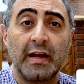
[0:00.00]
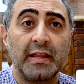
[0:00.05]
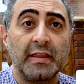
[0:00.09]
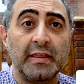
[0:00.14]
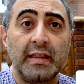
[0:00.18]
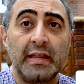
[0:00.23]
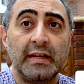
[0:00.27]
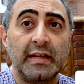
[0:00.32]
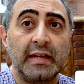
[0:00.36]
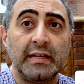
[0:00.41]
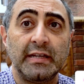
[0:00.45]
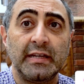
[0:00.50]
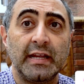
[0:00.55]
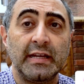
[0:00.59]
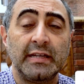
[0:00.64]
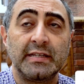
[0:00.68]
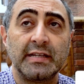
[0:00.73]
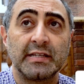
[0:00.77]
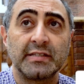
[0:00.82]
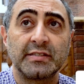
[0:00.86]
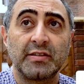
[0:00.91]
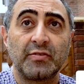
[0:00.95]
and then it
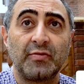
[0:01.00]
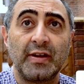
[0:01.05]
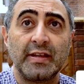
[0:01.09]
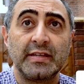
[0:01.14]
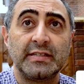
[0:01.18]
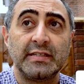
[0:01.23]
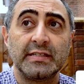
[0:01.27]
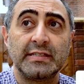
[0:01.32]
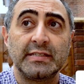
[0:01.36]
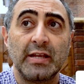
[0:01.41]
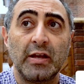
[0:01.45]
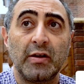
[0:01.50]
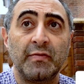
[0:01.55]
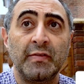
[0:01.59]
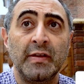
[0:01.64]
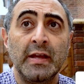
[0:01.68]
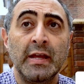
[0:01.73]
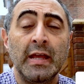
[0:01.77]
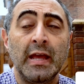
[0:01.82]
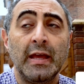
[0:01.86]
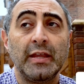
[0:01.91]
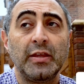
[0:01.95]
does the rest itself.
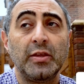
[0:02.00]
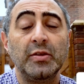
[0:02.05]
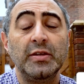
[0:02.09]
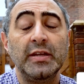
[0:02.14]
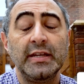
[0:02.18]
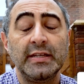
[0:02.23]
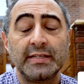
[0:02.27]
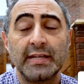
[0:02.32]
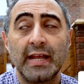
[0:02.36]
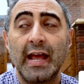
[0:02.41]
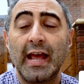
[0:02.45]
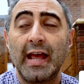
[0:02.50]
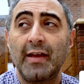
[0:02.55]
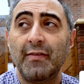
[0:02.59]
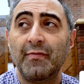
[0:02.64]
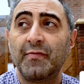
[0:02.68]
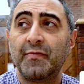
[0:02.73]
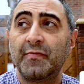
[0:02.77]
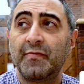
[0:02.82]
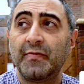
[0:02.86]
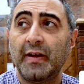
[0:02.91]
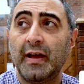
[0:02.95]
You need to have
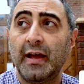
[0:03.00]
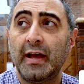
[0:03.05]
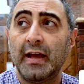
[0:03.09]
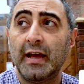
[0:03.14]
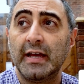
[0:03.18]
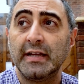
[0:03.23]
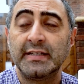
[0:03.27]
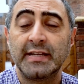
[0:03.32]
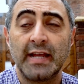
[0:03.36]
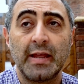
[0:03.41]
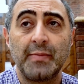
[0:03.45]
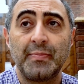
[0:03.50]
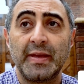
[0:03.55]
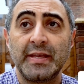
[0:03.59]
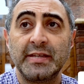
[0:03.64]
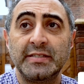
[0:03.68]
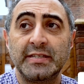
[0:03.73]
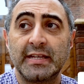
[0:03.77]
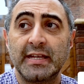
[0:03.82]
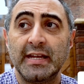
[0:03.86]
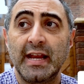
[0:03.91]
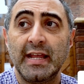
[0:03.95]
a database
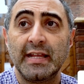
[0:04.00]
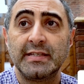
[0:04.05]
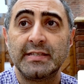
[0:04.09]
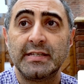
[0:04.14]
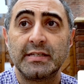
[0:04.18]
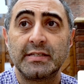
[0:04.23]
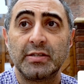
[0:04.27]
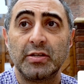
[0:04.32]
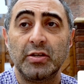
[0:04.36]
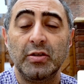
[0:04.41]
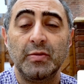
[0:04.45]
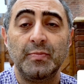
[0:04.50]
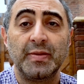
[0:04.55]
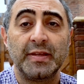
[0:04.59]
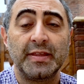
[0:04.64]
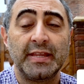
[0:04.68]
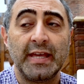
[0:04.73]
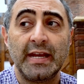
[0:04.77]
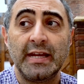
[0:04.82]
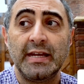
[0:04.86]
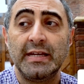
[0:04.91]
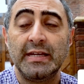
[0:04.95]
to connect it to, but
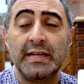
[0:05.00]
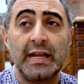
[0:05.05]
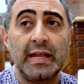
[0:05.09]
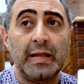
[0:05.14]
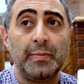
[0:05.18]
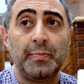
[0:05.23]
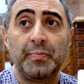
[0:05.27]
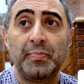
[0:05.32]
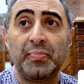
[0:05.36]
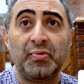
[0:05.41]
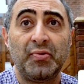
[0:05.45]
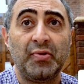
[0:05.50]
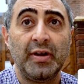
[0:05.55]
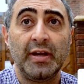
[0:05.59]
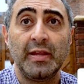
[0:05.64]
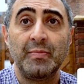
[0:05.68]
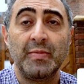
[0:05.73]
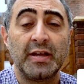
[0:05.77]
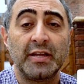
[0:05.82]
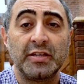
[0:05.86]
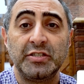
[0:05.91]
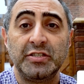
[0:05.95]
then it pretty
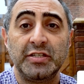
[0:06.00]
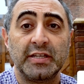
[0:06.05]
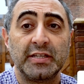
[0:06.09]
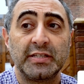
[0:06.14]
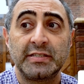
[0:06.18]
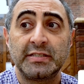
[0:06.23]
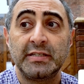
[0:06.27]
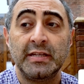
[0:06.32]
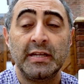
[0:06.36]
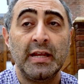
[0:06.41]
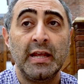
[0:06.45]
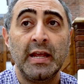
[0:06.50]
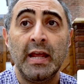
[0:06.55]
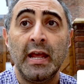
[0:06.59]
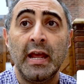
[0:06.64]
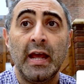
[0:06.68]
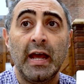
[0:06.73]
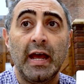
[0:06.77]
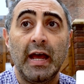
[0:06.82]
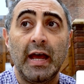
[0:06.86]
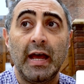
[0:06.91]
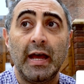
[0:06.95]
much just
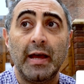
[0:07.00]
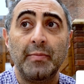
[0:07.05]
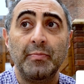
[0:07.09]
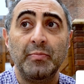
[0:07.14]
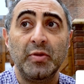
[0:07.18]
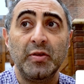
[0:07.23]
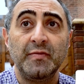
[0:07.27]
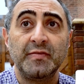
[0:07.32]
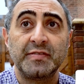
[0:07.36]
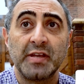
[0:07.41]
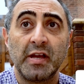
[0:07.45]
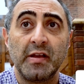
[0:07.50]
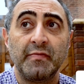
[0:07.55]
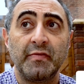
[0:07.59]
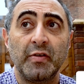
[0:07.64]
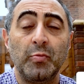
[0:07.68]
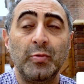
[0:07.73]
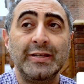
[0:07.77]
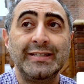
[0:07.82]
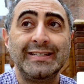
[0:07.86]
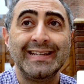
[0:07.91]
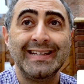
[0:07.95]
moves over.
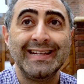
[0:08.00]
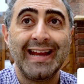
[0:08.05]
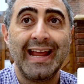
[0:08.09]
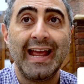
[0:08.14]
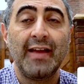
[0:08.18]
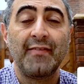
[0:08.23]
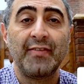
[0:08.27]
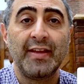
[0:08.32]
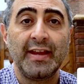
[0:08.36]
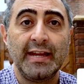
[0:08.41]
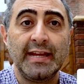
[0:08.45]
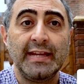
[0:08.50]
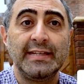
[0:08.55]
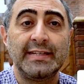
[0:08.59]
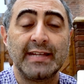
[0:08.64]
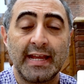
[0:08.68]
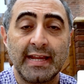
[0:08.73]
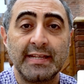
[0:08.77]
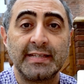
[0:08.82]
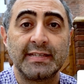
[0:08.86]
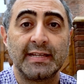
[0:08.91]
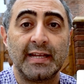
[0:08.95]
We didn't have any
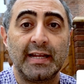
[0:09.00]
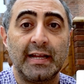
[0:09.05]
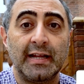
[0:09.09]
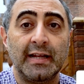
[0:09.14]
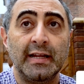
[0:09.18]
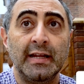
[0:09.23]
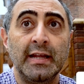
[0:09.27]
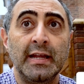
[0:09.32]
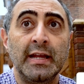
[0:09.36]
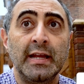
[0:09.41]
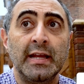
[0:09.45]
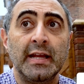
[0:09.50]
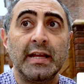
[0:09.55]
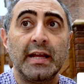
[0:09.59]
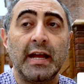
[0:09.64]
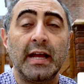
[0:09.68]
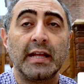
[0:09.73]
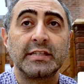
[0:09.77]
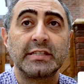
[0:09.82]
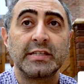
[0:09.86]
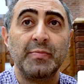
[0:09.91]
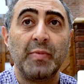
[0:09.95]
data
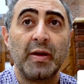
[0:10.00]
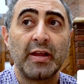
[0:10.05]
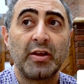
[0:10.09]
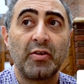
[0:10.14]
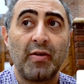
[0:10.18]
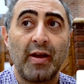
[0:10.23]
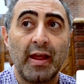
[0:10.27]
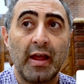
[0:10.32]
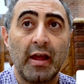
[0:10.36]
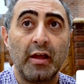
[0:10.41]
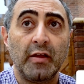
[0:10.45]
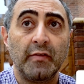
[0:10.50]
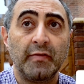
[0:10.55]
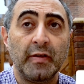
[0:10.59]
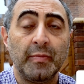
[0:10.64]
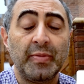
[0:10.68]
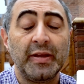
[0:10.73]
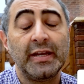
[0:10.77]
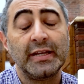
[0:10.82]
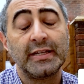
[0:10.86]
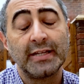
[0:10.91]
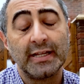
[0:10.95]
to migrate over,
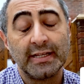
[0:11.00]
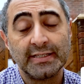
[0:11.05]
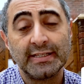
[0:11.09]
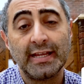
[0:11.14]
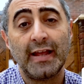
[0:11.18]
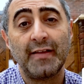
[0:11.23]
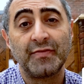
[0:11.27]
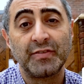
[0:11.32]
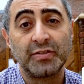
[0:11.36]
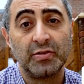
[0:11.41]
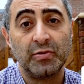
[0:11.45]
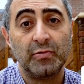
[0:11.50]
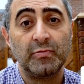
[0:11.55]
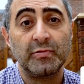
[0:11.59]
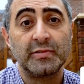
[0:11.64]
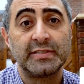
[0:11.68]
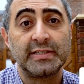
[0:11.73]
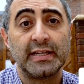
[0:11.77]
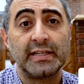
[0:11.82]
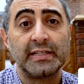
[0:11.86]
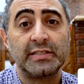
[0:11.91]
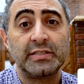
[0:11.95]
but it does have tools
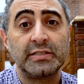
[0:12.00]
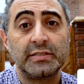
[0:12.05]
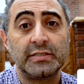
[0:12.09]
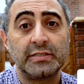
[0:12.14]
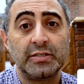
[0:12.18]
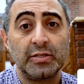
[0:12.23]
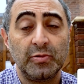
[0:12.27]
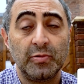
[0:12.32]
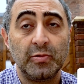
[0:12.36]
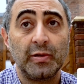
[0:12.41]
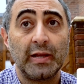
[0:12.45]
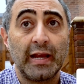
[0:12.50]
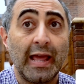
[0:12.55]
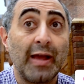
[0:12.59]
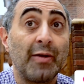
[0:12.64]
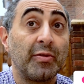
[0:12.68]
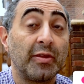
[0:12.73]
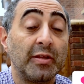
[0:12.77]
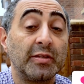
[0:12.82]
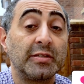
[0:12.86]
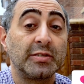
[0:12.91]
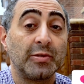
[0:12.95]
that do allow
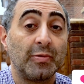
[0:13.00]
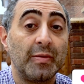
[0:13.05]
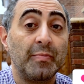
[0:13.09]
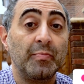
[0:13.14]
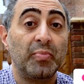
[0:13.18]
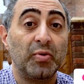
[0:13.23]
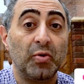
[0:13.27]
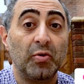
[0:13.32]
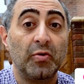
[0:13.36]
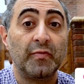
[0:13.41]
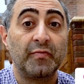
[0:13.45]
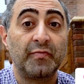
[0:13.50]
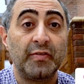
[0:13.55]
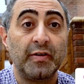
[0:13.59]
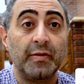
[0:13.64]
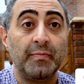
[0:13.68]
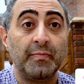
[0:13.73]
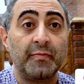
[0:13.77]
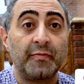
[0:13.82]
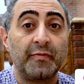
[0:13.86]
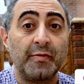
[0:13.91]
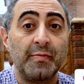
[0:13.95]
you to import
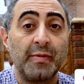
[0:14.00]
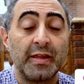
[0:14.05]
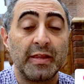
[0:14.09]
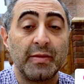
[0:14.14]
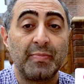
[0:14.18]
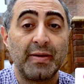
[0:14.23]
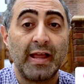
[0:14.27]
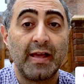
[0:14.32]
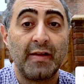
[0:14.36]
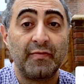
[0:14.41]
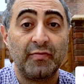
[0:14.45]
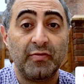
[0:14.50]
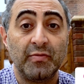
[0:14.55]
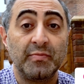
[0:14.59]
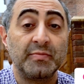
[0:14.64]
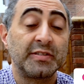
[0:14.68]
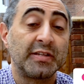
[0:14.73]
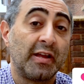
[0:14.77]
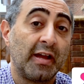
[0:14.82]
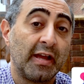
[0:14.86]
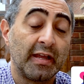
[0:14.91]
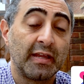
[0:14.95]
from other platforms
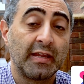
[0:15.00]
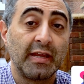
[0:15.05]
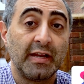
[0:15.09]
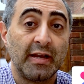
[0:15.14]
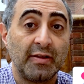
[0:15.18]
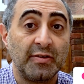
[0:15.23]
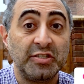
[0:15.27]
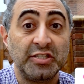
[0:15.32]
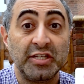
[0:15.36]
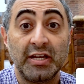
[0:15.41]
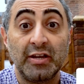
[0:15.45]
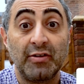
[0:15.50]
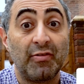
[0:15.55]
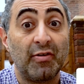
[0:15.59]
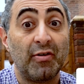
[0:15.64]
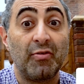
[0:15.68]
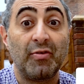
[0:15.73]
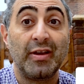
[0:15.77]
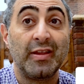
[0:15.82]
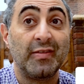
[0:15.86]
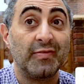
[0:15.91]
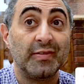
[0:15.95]
like Jira
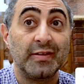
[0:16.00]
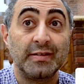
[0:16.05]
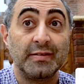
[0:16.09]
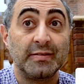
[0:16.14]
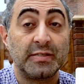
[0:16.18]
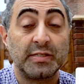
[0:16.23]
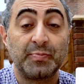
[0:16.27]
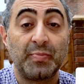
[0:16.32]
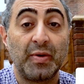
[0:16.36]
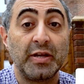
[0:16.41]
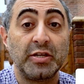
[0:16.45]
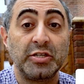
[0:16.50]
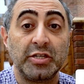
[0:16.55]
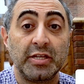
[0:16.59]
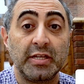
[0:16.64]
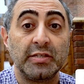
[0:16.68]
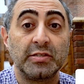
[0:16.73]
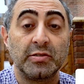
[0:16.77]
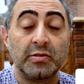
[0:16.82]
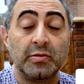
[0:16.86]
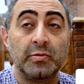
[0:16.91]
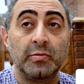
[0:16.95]
or even
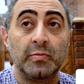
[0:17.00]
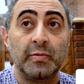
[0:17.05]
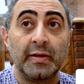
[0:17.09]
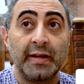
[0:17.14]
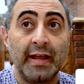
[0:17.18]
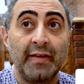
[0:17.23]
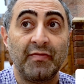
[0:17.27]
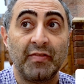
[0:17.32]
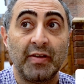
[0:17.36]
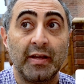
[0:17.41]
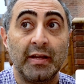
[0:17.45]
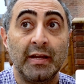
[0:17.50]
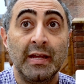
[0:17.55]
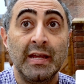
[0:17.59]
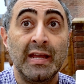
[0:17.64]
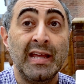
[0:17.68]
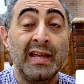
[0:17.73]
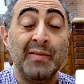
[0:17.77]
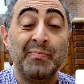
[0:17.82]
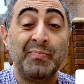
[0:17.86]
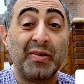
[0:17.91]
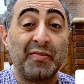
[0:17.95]
spreadsheets or whatever.
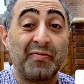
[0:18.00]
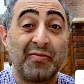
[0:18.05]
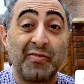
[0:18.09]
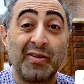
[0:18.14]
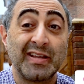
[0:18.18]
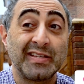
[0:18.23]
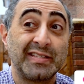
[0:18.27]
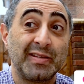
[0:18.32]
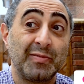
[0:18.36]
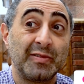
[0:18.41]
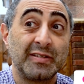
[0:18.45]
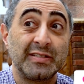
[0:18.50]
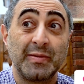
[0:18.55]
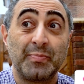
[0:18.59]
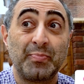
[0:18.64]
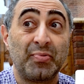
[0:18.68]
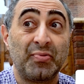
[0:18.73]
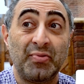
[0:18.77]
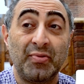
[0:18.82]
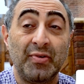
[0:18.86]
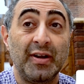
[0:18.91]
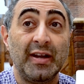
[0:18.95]
But for us, it was a
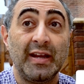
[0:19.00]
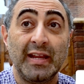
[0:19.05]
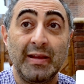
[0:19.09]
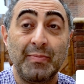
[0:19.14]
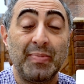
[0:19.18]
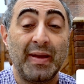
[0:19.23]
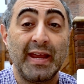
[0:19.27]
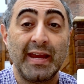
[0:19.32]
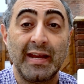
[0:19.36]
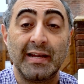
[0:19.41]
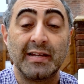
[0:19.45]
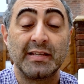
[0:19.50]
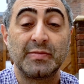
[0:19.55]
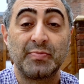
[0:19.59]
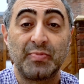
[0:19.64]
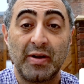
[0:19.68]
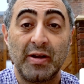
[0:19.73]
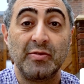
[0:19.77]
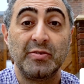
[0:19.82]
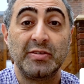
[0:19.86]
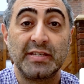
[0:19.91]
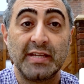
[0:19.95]
pretty painless
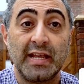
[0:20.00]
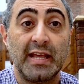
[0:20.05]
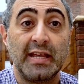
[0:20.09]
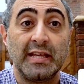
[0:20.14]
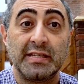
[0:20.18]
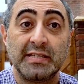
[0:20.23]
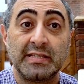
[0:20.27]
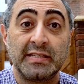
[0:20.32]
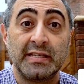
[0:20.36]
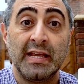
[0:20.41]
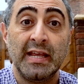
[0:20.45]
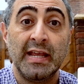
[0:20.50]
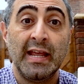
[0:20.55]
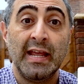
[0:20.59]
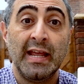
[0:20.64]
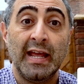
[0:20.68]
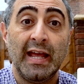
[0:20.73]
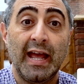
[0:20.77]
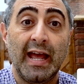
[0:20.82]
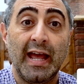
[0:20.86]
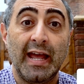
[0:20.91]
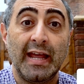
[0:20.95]
process,
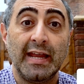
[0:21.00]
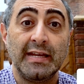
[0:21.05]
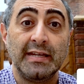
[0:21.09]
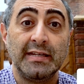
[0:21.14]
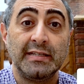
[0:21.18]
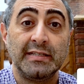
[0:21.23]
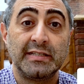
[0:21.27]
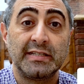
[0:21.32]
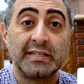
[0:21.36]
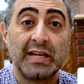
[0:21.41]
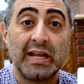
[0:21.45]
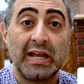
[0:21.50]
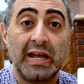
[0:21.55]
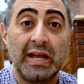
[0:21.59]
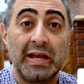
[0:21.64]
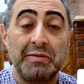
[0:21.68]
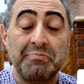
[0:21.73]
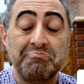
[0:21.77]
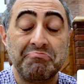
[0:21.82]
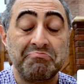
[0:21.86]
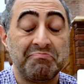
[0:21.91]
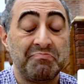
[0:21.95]
and
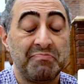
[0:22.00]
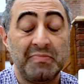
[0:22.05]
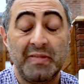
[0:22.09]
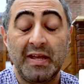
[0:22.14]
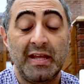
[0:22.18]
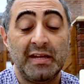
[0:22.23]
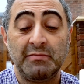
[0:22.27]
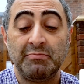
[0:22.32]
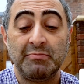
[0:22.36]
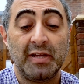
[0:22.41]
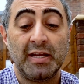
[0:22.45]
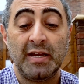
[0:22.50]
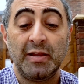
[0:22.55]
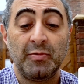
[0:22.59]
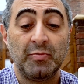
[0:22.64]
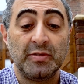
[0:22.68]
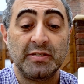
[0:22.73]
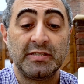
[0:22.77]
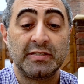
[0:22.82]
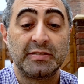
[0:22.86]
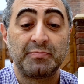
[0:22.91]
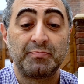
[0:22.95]
it
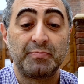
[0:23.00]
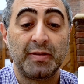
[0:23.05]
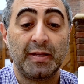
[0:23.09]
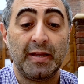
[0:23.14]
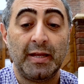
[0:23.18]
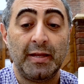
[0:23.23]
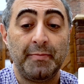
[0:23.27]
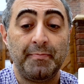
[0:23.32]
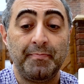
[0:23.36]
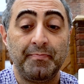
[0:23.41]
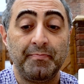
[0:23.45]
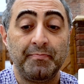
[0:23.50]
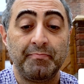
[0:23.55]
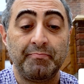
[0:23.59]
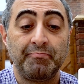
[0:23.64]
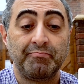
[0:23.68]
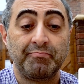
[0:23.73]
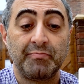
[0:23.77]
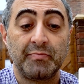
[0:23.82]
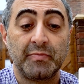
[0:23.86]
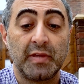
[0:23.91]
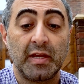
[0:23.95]
was
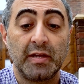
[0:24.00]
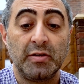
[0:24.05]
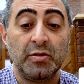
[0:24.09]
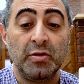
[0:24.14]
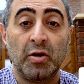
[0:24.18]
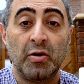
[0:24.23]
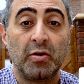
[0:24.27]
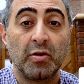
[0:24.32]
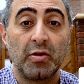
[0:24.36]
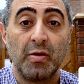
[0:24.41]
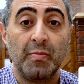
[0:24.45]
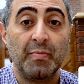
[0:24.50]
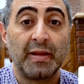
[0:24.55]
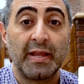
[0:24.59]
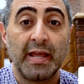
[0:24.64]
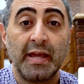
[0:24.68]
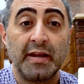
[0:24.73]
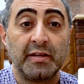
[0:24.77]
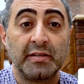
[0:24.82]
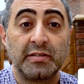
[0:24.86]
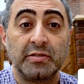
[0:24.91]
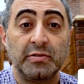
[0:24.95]
not
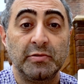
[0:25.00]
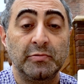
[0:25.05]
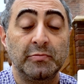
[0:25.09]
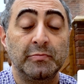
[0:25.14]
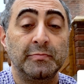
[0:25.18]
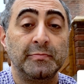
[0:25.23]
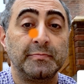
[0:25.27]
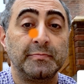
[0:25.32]
complicated at all.